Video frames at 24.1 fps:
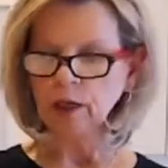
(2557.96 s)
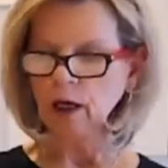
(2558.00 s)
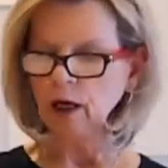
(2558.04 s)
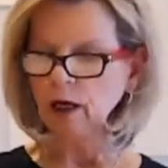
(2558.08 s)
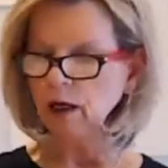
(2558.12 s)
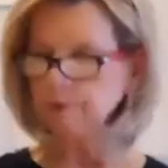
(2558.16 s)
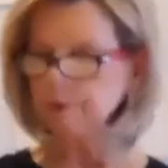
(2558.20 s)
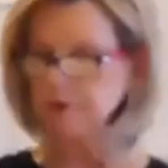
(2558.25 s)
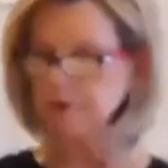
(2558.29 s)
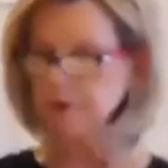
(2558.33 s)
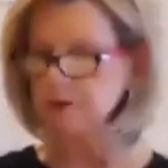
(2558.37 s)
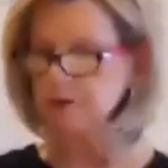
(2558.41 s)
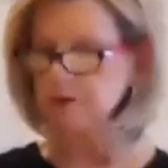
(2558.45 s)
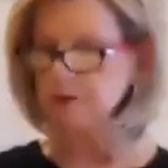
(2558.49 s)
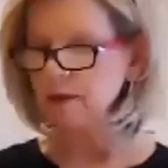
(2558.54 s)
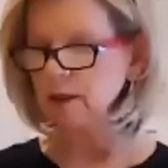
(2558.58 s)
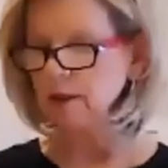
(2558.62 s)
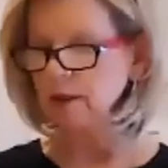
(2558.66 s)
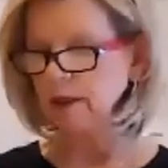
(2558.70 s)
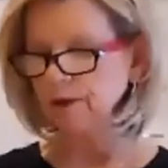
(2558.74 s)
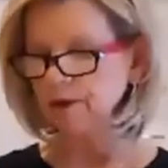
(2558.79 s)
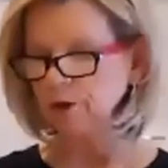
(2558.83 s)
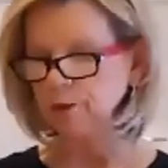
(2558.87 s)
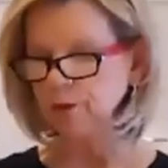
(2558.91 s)
This is
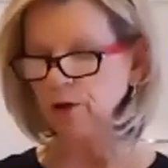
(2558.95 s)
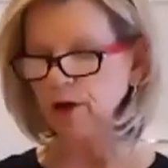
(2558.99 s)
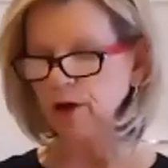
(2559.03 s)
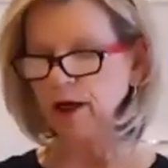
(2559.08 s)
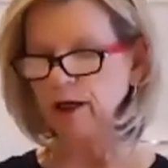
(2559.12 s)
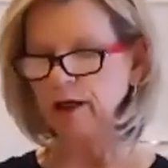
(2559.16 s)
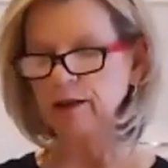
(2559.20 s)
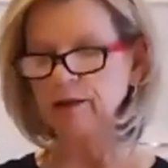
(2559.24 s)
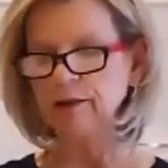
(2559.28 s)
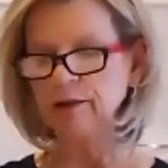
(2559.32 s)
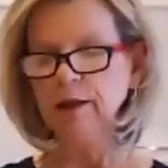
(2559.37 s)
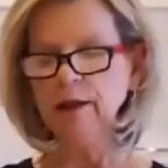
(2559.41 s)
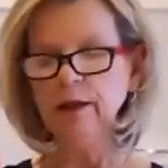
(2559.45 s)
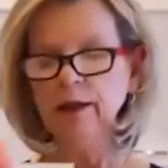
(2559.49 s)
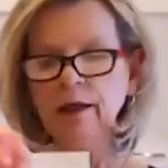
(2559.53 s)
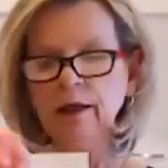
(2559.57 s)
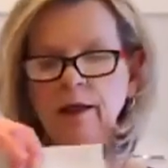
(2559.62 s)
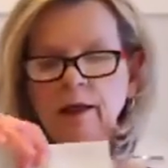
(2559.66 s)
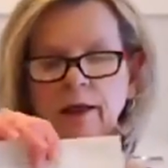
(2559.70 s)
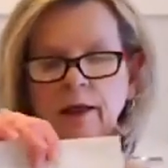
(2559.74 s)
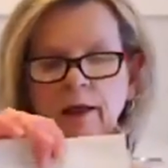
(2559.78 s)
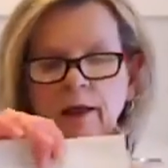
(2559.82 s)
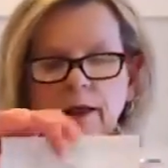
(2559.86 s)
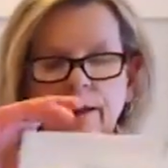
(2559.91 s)
another product
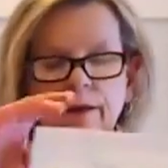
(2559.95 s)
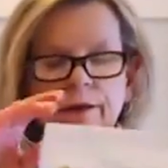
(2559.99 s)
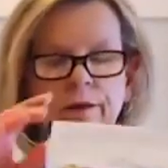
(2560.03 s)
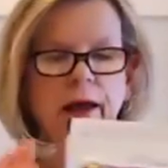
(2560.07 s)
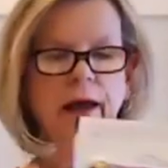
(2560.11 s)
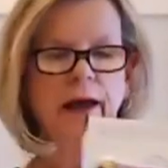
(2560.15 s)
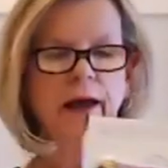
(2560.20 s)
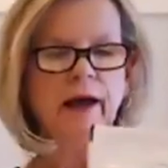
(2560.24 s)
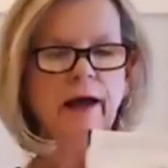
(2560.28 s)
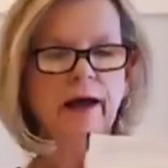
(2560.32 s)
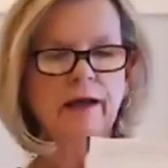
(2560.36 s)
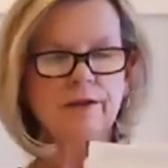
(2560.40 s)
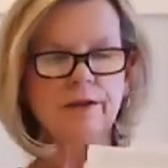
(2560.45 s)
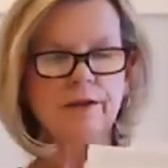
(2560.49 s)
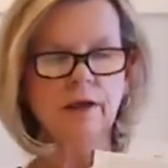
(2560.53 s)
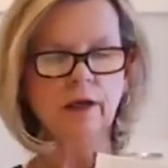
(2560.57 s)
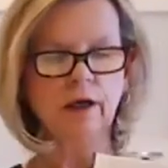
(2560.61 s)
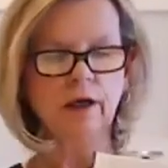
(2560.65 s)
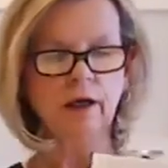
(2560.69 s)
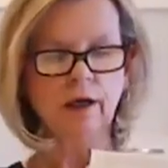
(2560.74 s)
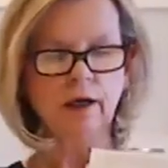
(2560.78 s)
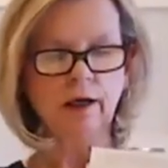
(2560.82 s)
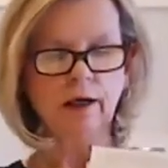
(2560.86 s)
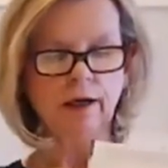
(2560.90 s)
that
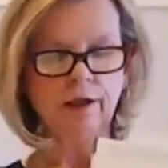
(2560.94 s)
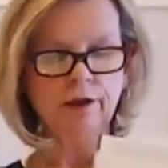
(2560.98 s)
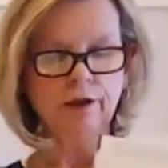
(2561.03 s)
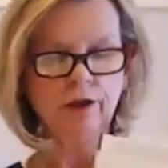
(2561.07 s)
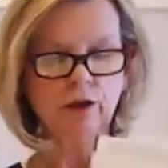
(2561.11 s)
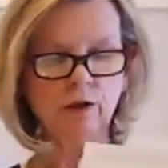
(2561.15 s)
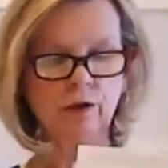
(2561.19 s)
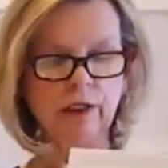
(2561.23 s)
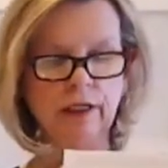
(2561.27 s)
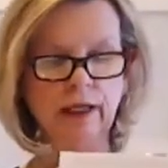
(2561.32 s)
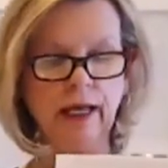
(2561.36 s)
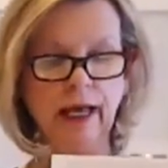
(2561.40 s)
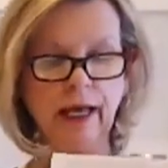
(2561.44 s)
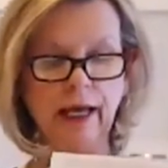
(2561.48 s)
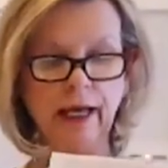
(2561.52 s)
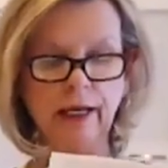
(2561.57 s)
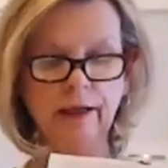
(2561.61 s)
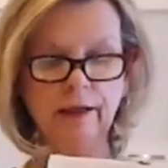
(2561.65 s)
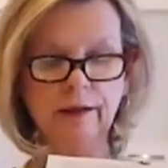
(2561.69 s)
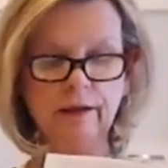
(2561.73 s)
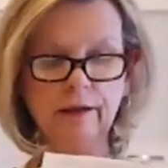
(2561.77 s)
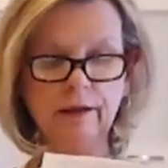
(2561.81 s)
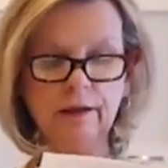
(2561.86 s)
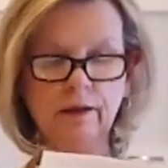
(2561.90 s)
you can add
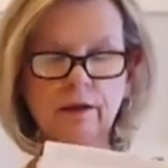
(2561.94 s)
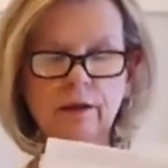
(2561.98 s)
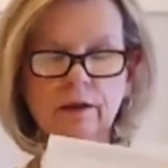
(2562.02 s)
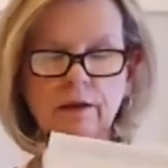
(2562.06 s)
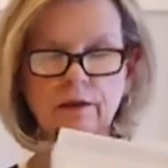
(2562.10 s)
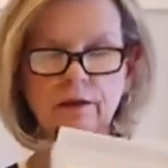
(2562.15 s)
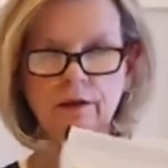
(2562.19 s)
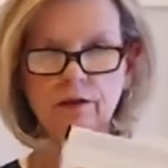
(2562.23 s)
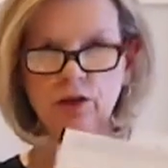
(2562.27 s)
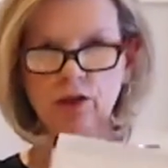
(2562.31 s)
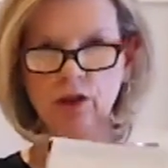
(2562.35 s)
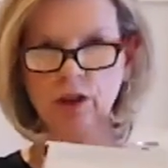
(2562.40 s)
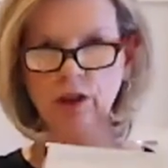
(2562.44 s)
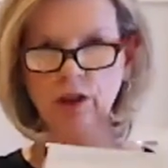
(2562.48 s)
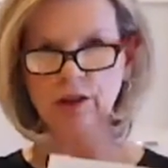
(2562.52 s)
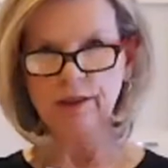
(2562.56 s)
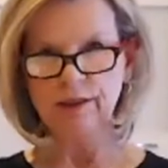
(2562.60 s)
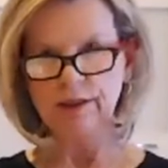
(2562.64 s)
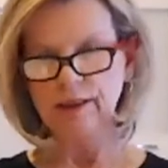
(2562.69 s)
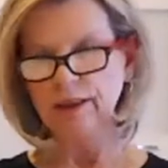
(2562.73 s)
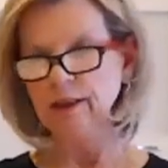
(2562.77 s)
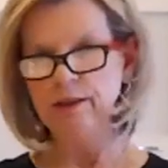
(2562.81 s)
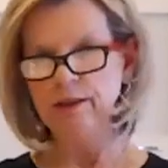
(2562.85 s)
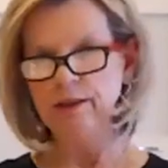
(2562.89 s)
into chia
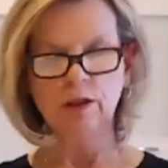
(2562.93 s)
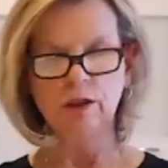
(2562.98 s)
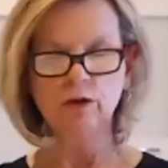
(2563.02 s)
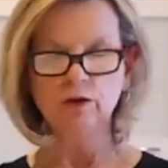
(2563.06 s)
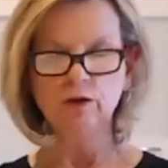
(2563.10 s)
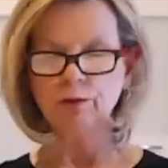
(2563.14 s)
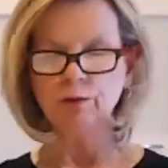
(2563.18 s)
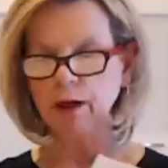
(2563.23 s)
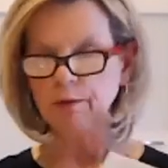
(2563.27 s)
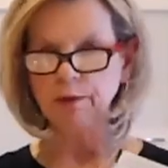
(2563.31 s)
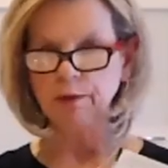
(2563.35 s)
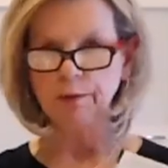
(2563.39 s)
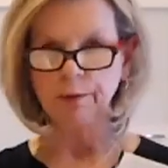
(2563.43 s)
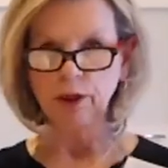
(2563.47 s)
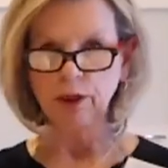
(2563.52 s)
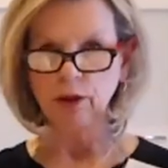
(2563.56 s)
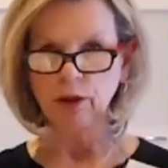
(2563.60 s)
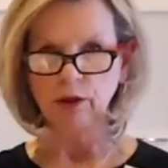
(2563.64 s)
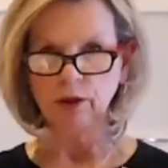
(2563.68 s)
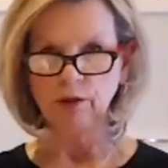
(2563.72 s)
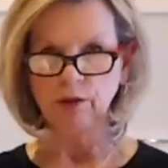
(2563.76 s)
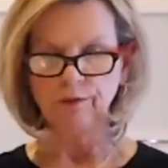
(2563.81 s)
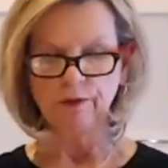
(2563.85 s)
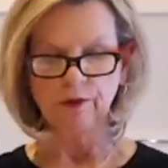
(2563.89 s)
seeds, and you've probably
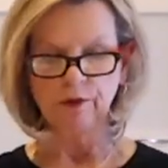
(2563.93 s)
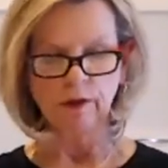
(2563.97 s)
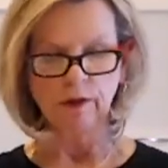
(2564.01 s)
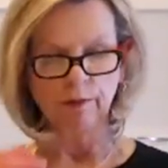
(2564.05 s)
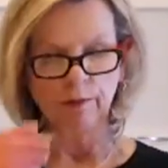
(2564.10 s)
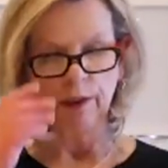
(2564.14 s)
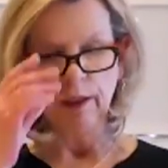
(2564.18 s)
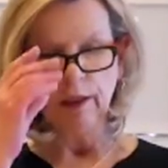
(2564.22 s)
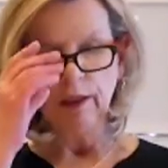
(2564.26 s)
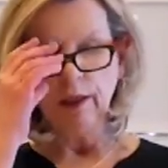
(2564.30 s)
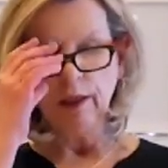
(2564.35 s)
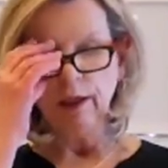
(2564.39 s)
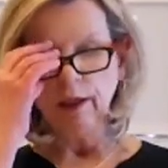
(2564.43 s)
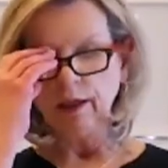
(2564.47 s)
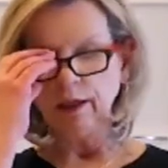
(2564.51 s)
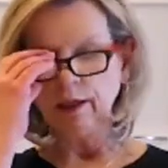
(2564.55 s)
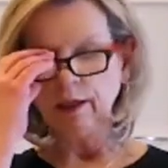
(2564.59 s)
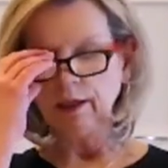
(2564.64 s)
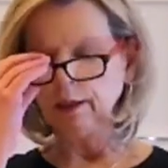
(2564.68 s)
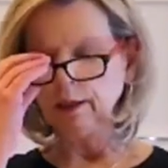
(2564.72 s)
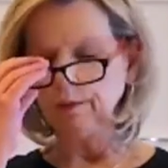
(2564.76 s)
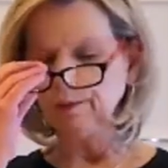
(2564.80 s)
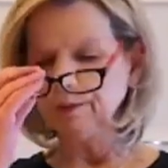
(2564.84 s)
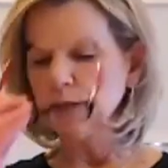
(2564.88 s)
heard of them.
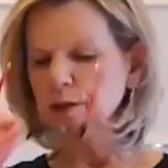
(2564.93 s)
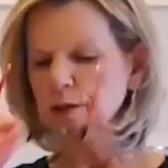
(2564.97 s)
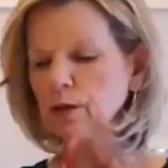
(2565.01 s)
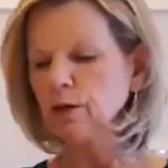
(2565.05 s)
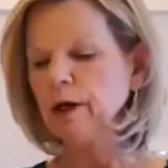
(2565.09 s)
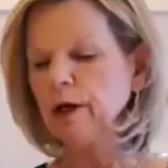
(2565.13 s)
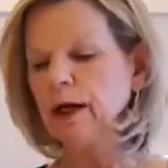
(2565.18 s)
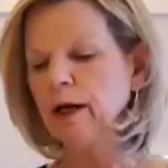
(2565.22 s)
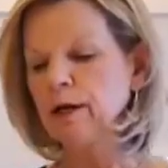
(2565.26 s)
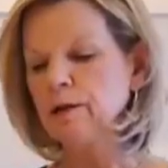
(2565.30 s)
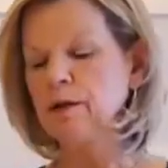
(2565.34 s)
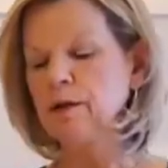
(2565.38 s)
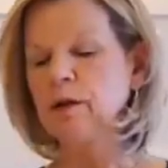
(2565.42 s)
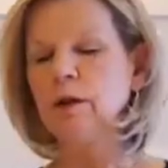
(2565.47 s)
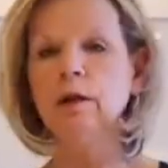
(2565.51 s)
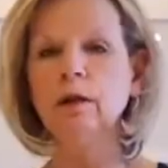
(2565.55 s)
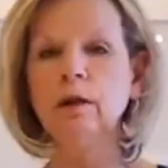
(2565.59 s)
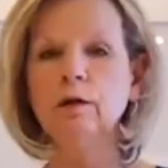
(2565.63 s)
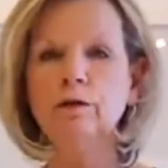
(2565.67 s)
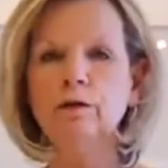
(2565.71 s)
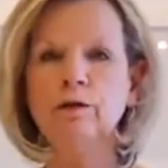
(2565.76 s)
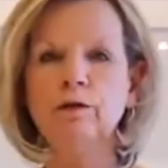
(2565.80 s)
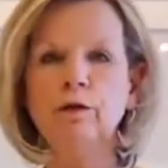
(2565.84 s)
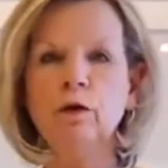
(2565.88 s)
These are
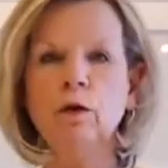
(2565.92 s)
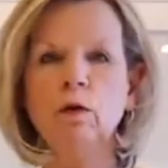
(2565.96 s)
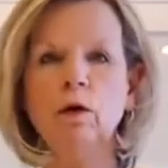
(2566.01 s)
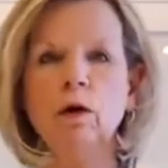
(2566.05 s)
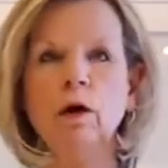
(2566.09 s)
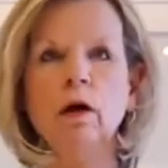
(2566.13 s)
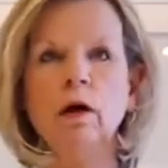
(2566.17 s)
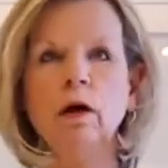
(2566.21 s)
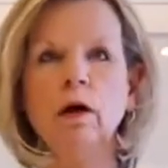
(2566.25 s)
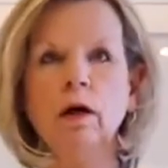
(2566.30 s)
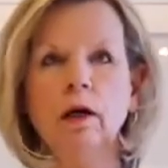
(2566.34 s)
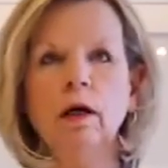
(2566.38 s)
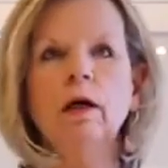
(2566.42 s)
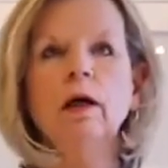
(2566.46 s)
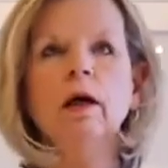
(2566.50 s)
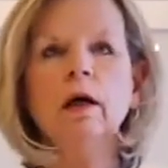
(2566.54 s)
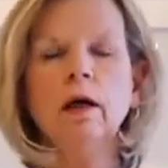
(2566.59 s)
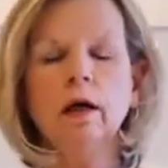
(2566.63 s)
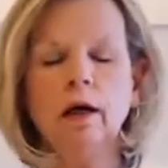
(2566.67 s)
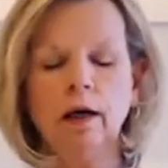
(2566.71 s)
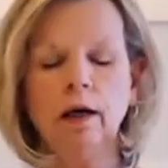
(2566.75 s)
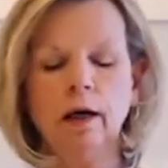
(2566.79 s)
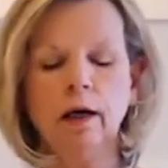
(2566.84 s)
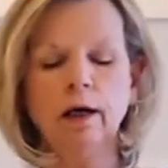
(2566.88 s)
excellent for
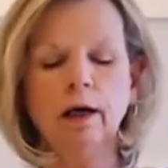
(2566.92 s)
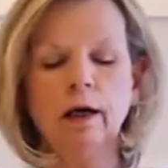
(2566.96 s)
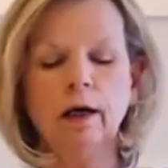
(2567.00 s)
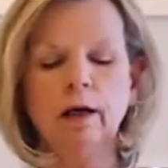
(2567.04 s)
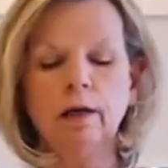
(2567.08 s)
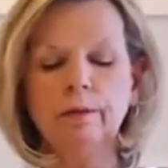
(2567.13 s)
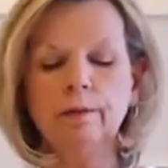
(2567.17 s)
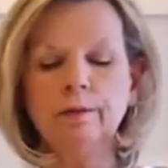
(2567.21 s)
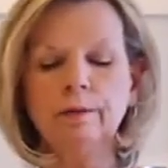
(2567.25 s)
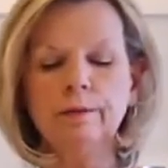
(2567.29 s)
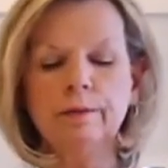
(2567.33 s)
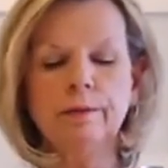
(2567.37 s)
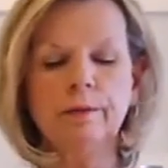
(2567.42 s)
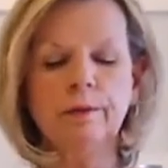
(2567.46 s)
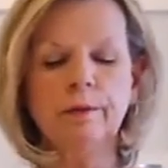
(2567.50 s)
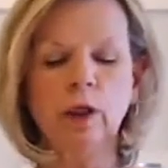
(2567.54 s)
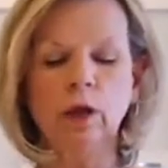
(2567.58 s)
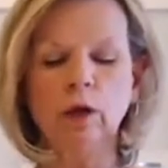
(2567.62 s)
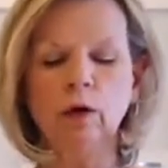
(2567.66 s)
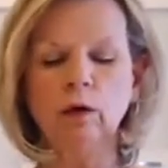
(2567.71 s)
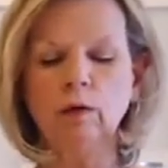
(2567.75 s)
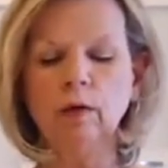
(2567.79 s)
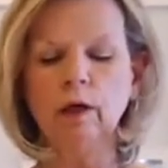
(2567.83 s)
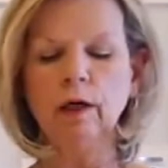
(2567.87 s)
you
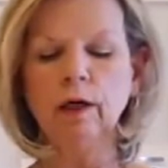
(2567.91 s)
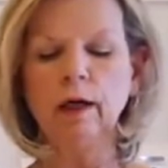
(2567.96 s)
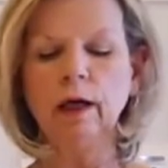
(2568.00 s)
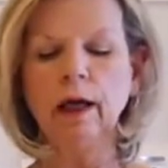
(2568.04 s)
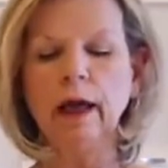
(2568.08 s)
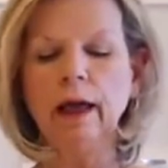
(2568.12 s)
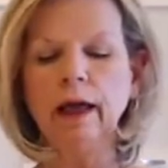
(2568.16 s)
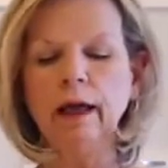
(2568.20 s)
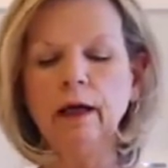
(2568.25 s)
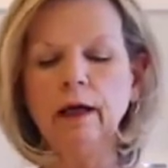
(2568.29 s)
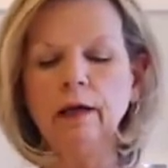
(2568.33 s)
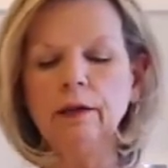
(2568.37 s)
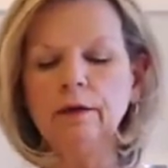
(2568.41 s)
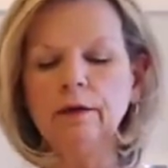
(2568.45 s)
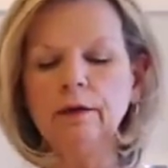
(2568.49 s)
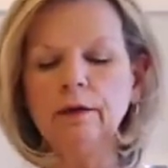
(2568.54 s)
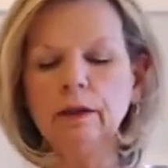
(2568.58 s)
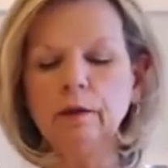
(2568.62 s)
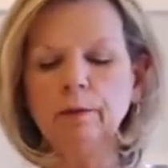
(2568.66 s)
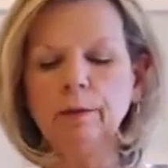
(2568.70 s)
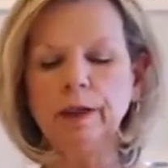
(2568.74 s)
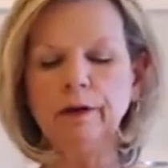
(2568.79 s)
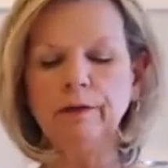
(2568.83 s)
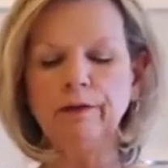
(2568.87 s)
know, a
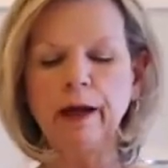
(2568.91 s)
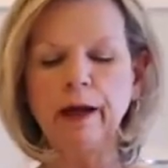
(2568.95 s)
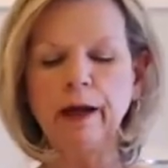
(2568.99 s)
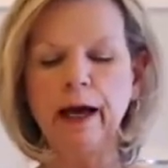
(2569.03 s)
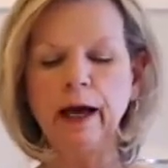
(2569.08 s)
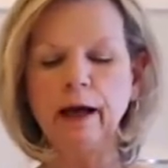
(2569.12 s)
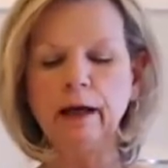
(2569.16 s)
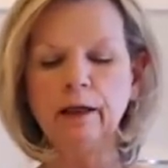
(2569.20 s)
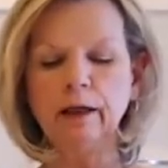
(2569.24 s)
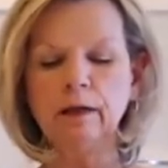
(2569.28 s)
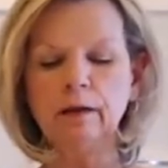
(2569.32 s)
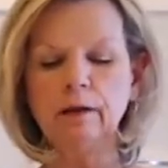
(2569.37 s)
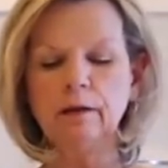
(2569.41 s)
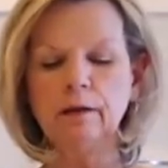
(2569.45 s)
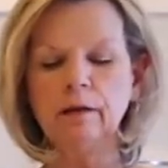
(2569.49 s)
little bit of added